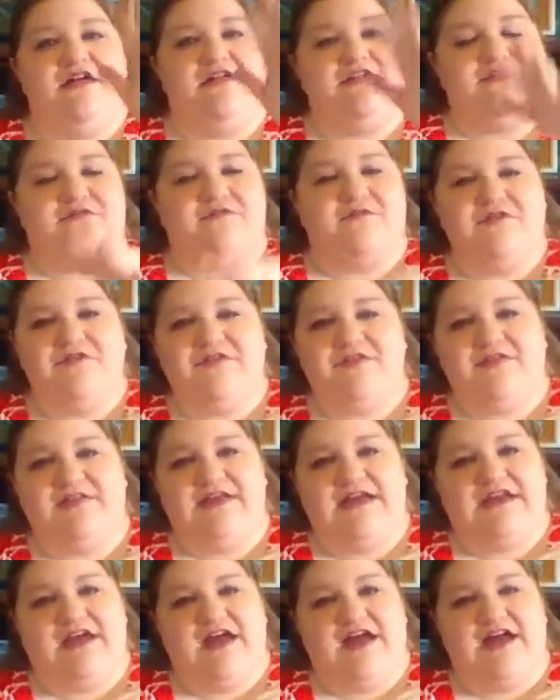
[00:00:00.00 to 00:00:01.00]
threw the
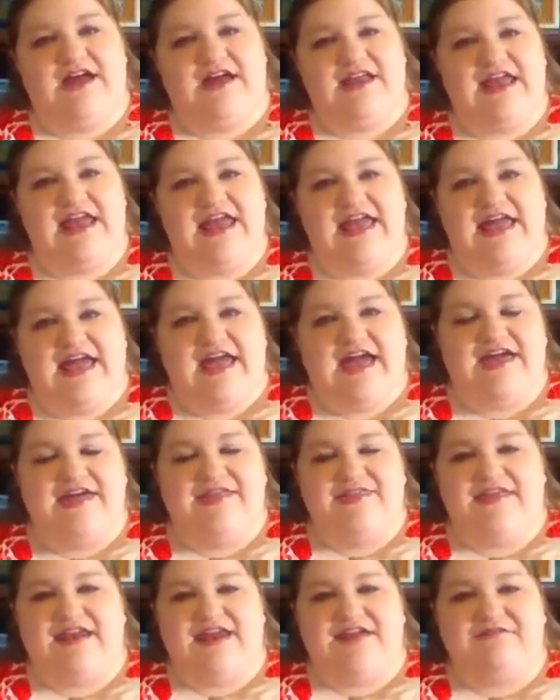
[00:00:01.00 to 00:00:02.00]
lid on,
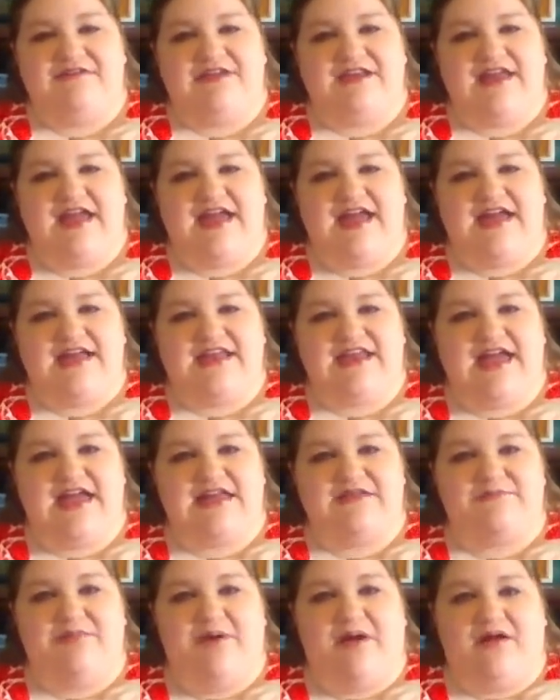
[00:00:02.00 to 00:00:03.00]
and then I went ahead
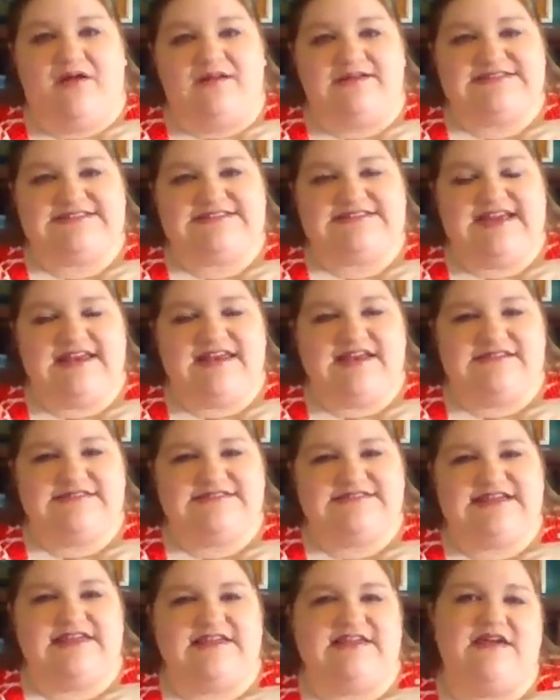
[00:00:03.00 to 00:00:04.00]
and pulsed it
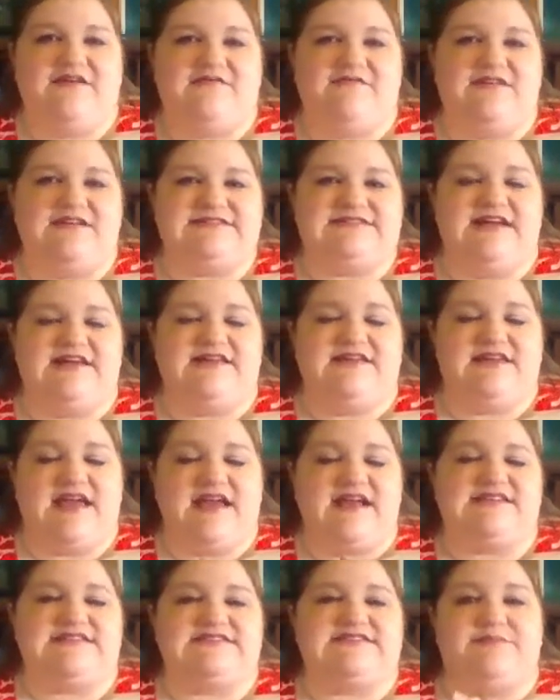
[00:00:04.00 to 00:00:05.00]
until it was a
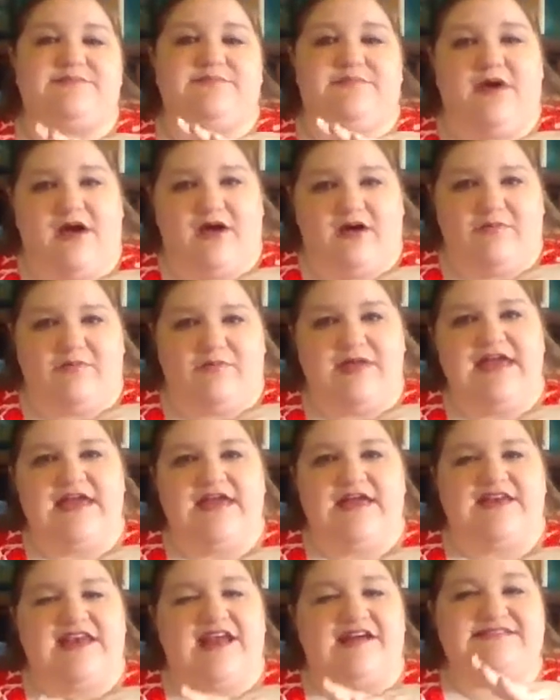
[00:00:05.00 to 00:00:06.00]
nice pulp.
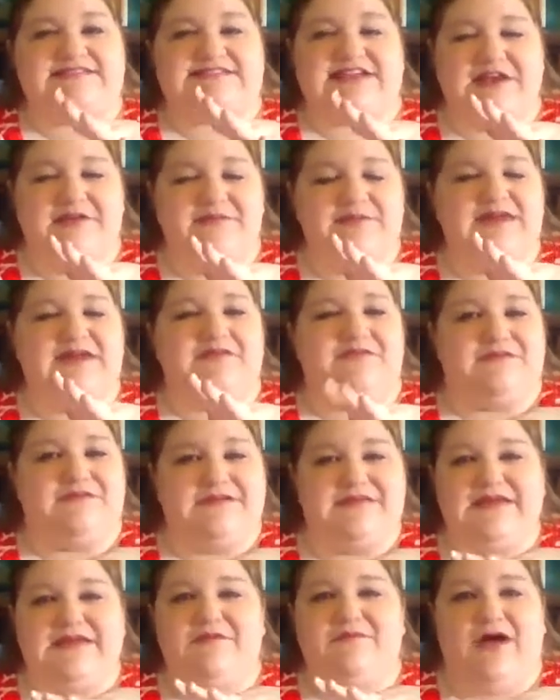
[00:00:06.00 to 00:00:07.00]
Now it's going to be a
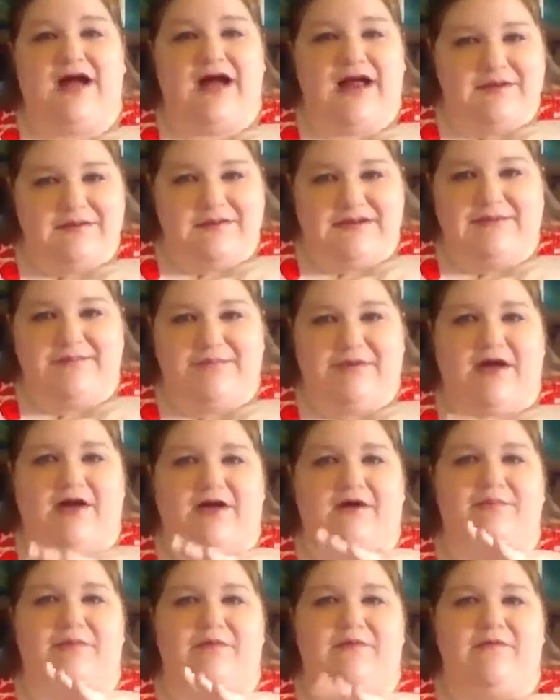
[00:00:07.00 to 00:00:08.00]
really watery
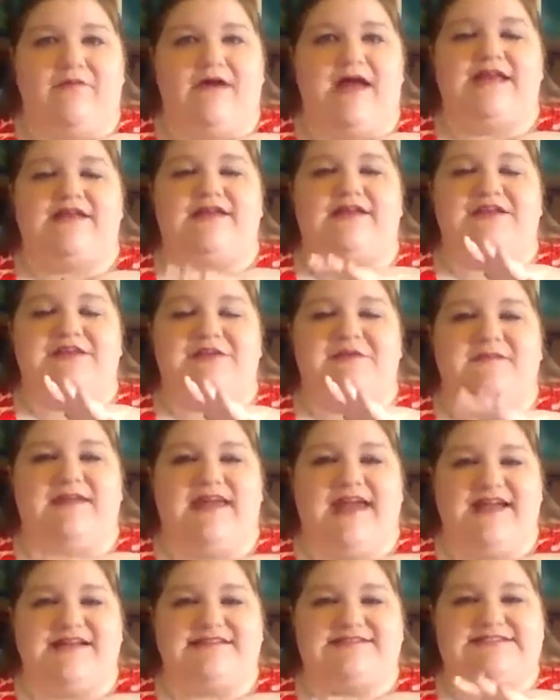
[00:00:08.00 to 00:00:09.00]
pulp when you
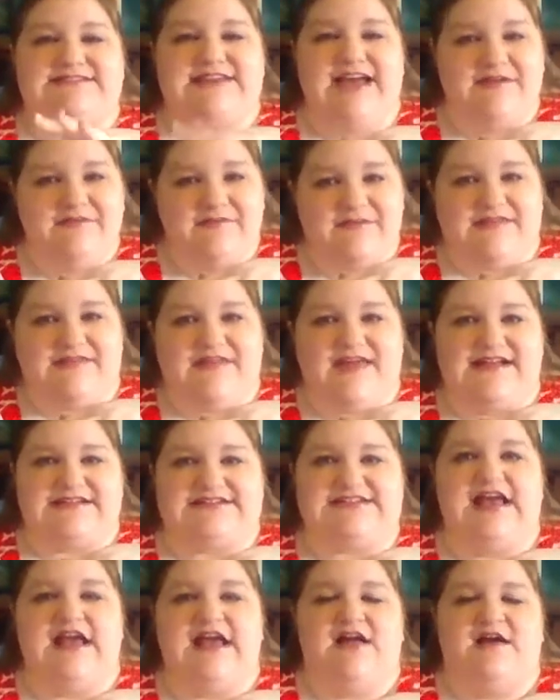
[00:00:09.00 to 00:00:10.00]
get done with it,
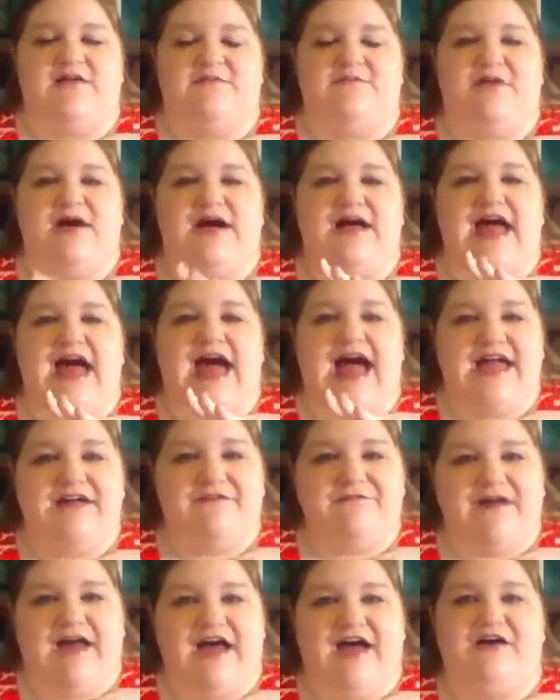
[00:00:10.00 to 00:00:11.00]
but I
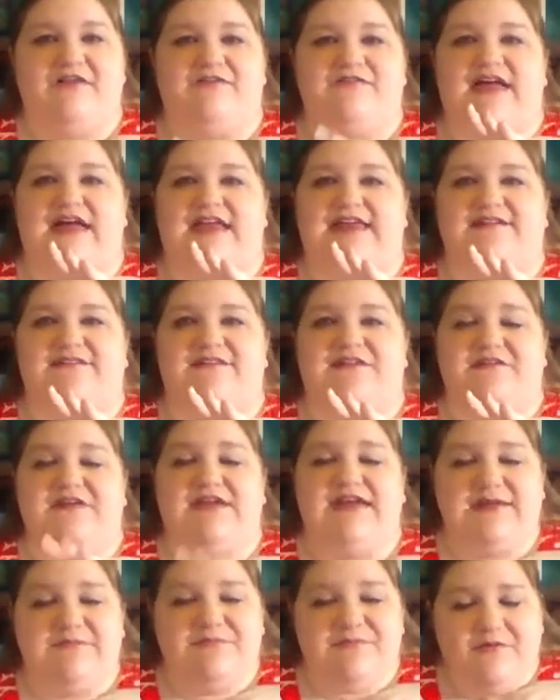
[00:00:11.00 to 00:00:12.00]
found that if you
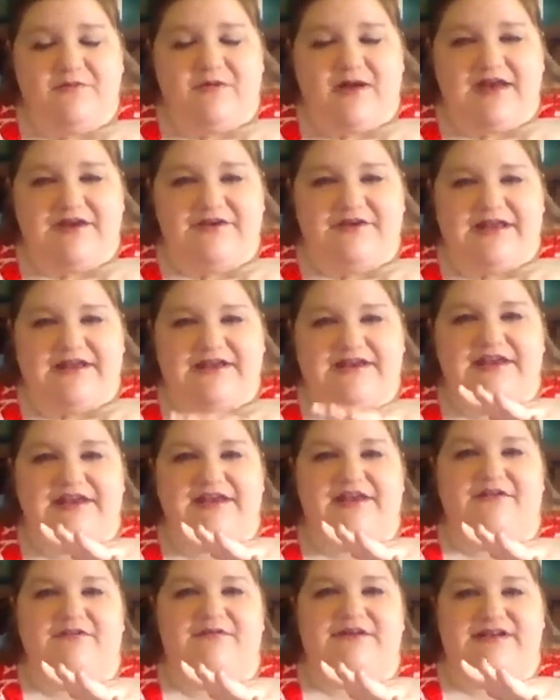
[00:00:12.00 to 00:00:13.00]
keep the water in
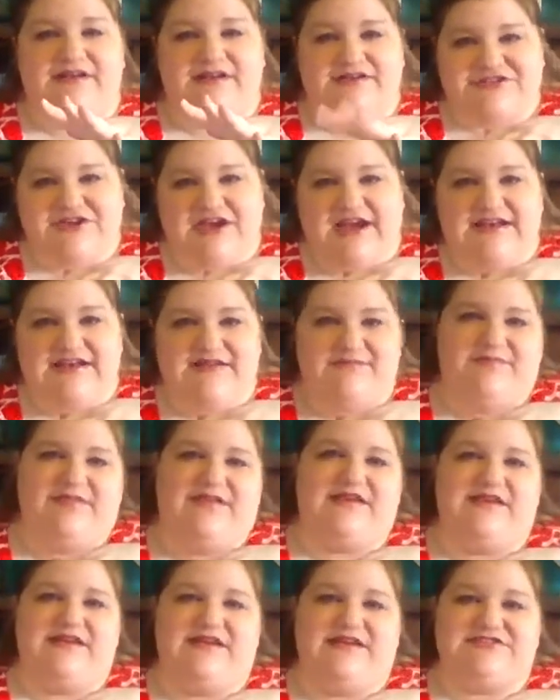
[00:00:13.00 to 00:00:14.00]
here when you're trying to
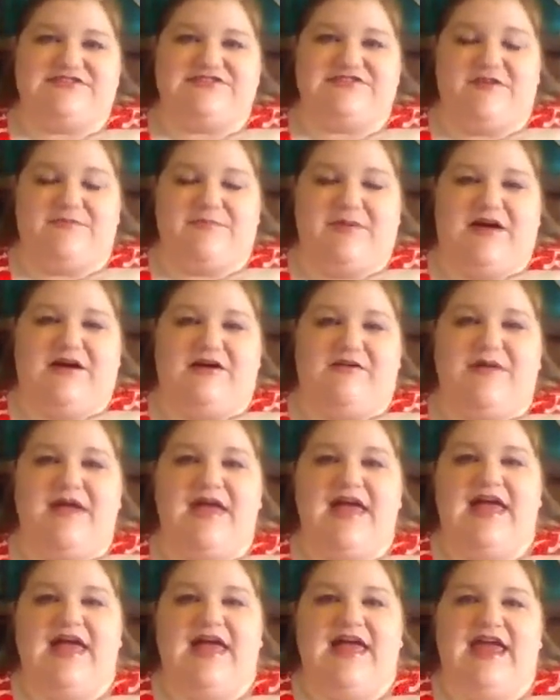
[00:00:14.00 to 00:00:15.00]
blend it into a pulp,
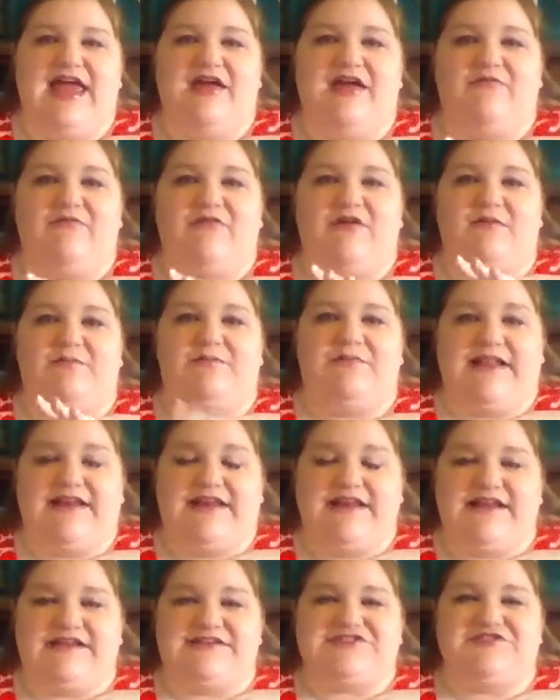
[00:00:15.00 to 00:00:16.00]
it will blend
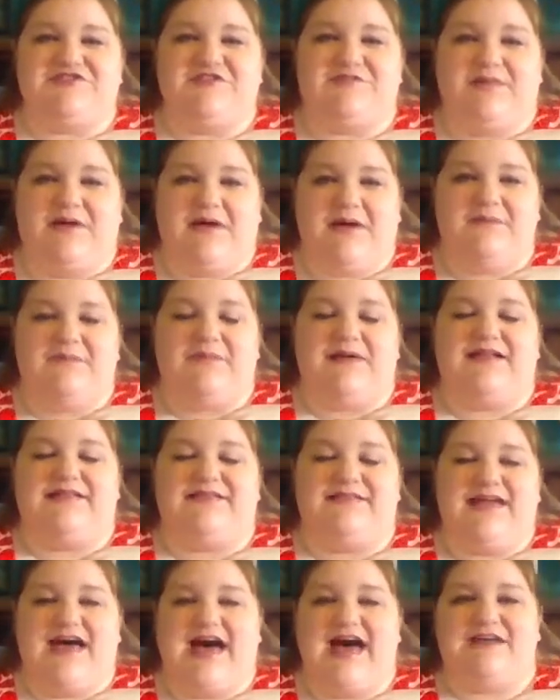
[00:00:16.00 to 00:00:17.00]
it into a pulp a
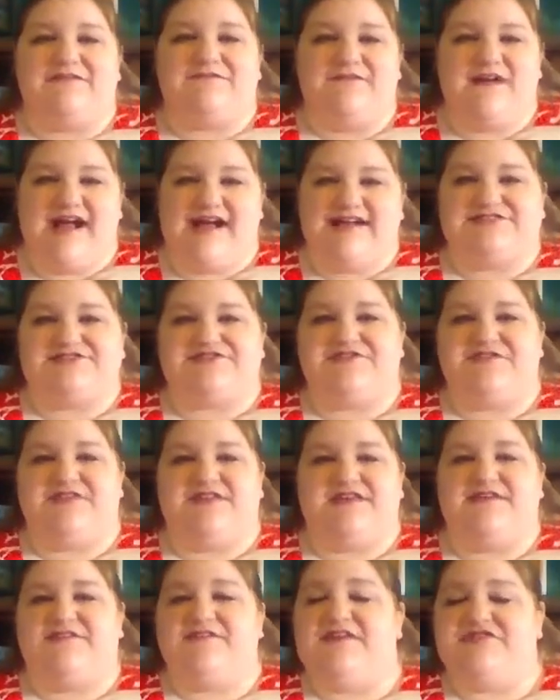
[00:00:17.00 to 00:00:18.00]
lot faster
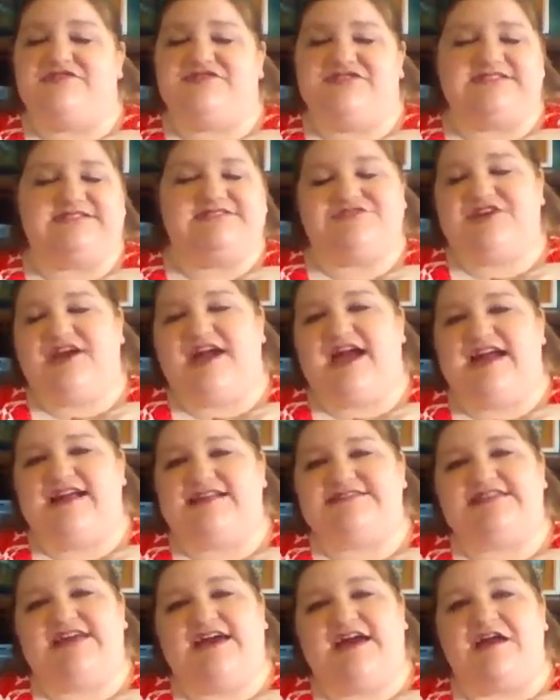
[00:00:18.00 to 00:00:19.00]
than if you just try
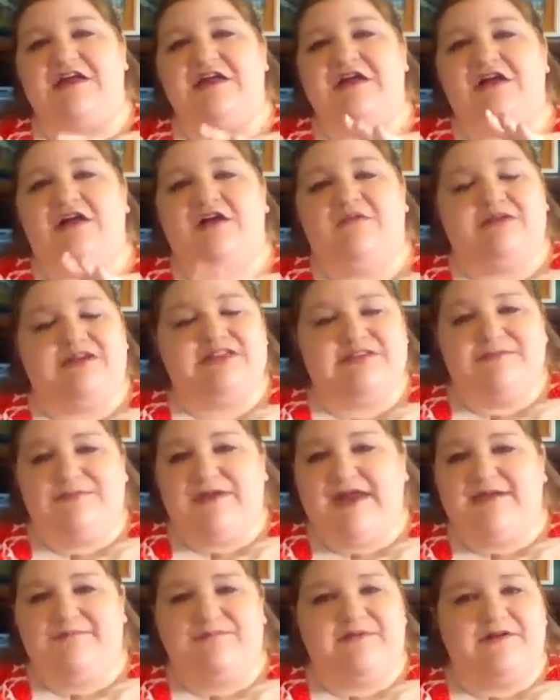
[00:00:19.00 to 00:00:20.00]
to put the
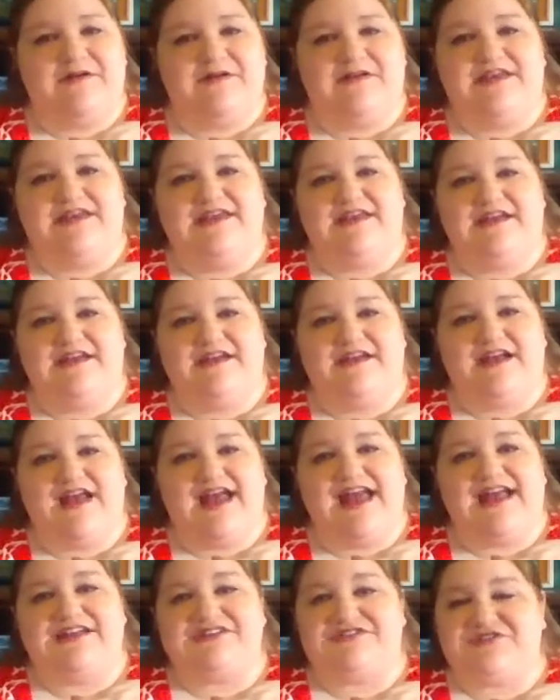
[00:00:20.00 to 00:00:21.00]
paper in here
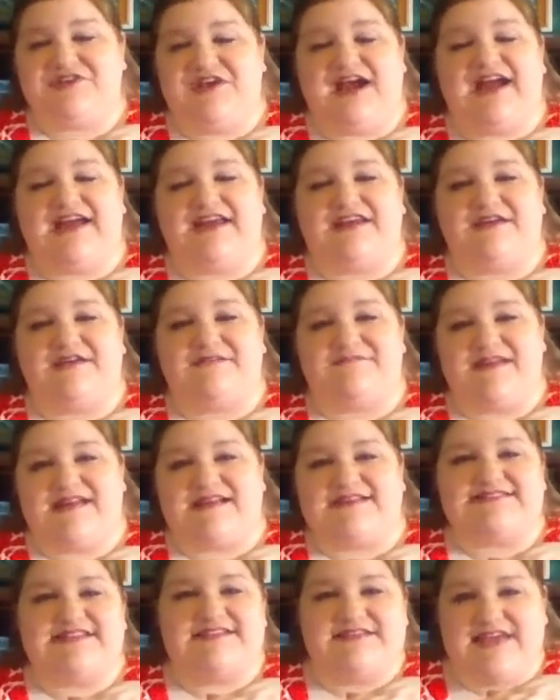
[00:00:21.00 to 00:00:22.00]
and try to
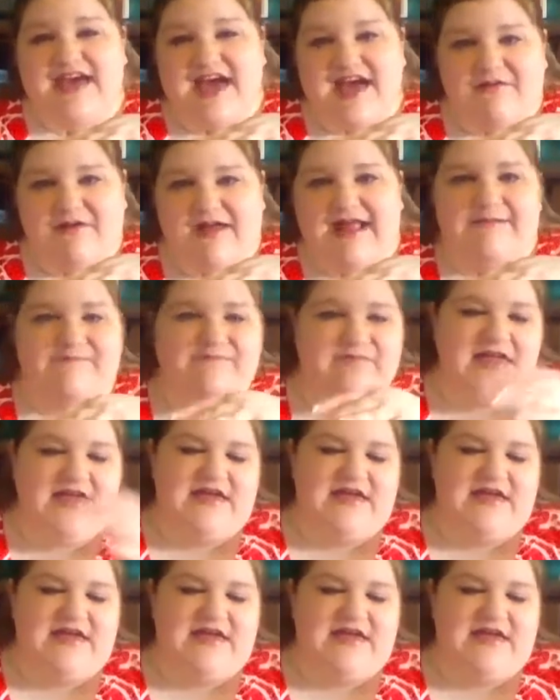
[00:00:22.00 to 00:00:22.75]
mix it that way.